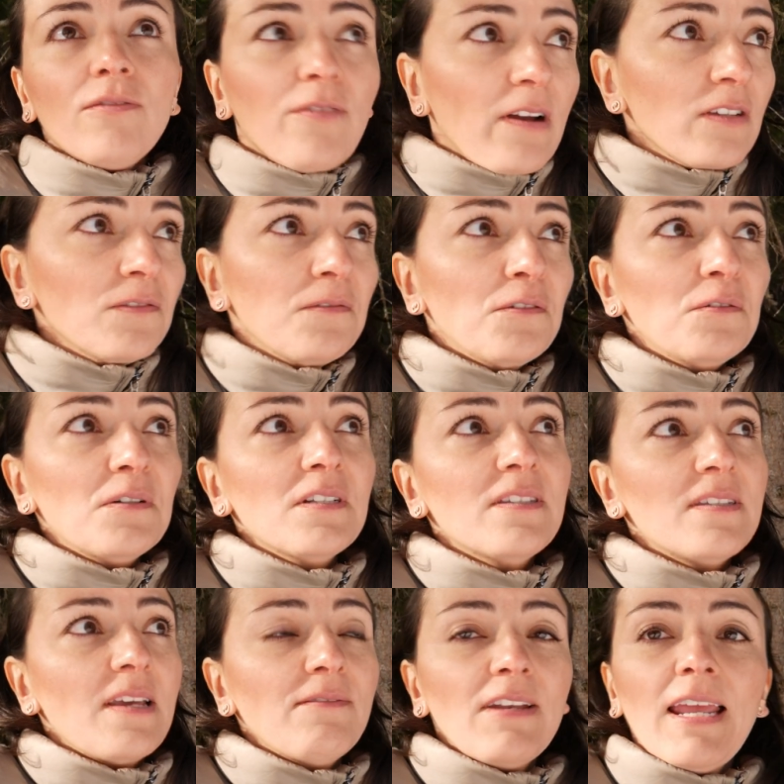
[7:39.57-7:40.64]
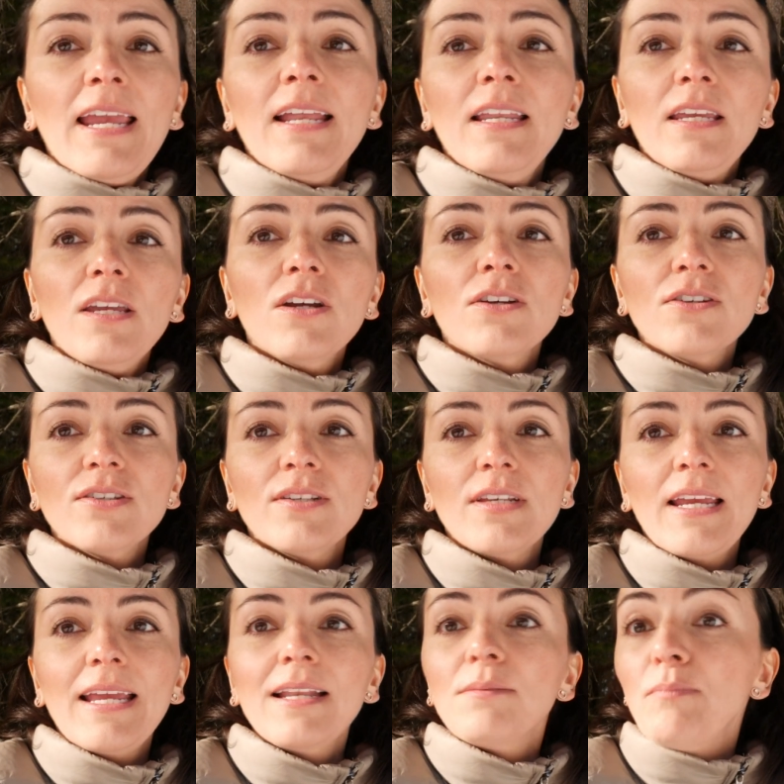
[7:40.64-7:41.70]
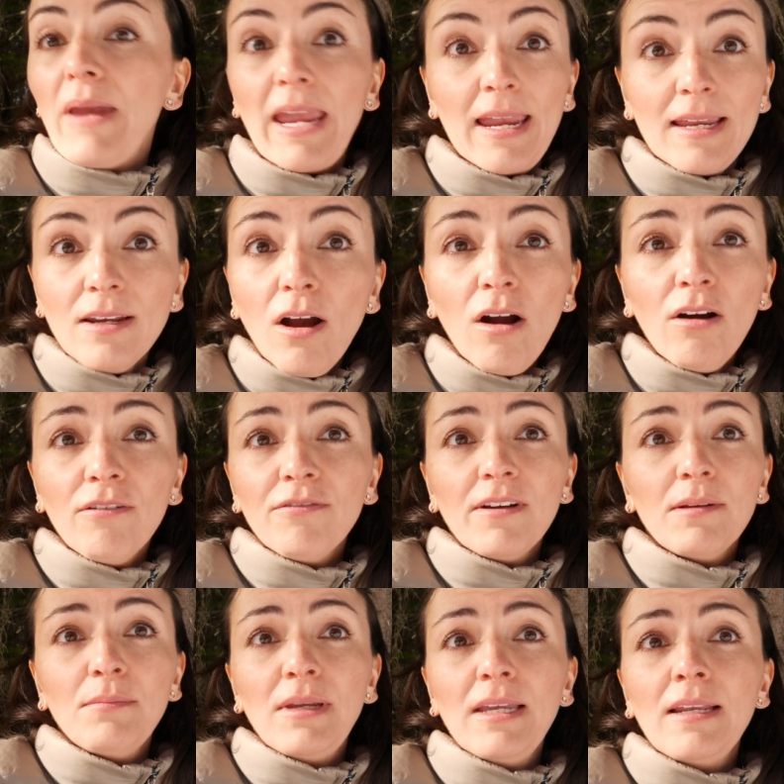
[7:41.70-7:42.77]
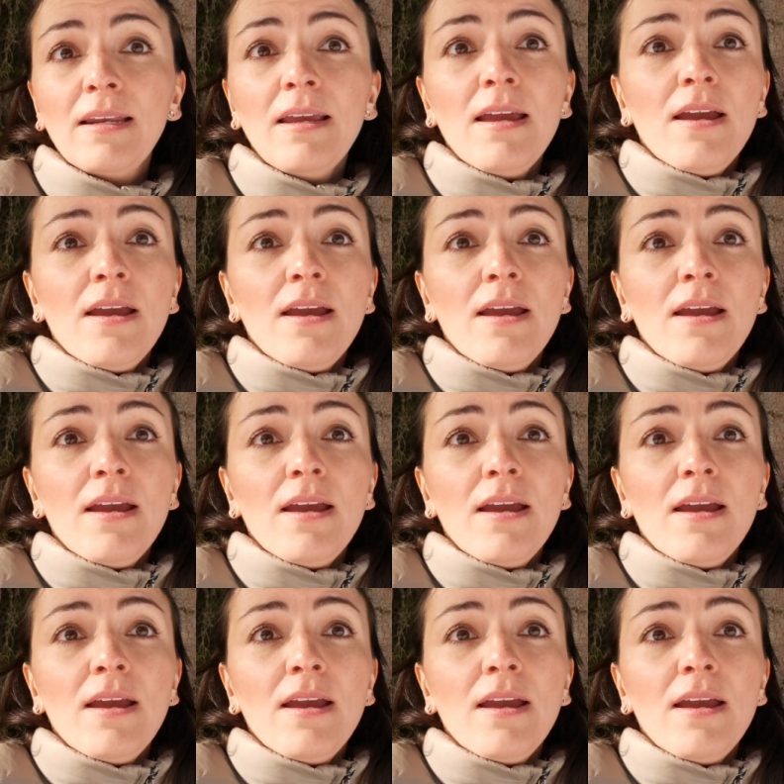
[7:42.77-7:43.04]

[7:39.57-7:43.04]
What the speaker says: fast forward 7-8 years, it paid off. I mean,